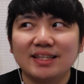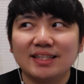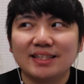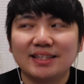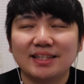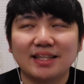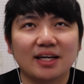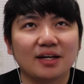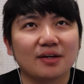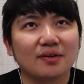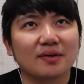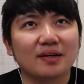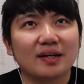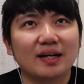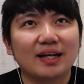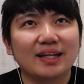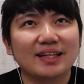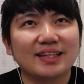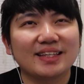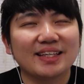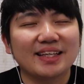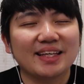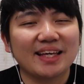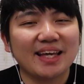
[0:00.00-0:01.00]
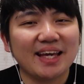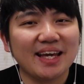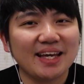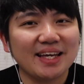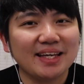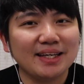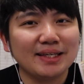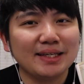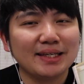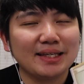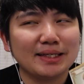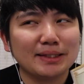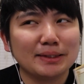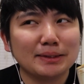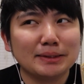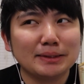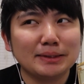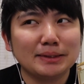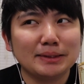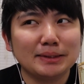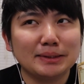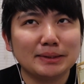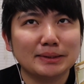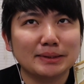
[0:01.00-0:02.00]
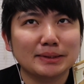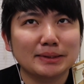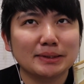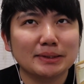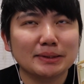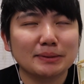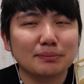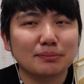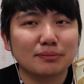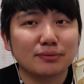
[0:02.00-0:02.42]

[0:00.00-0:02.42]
Now, the king, it's